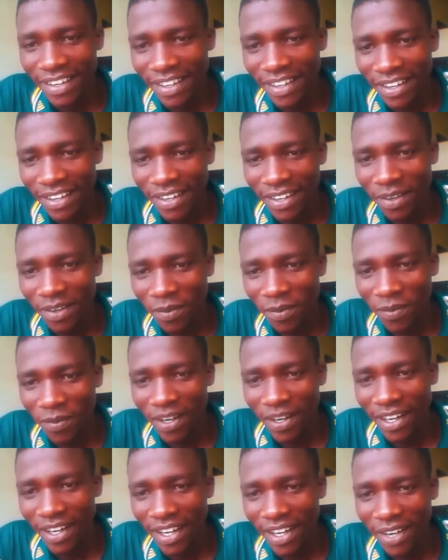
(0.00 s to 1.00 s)

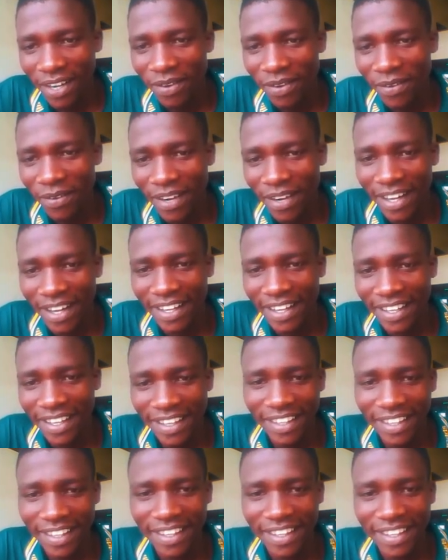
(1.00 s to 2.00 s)
omwagalo wange.
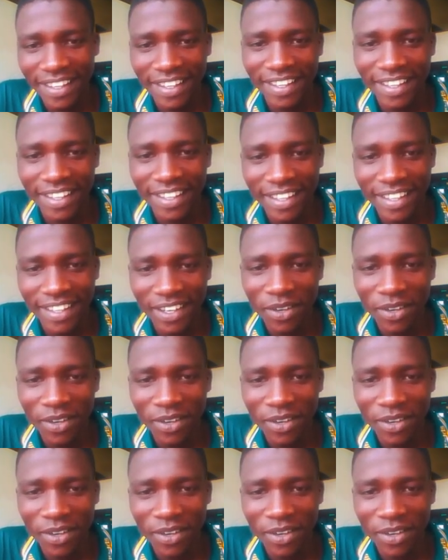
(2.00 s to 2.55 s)
Or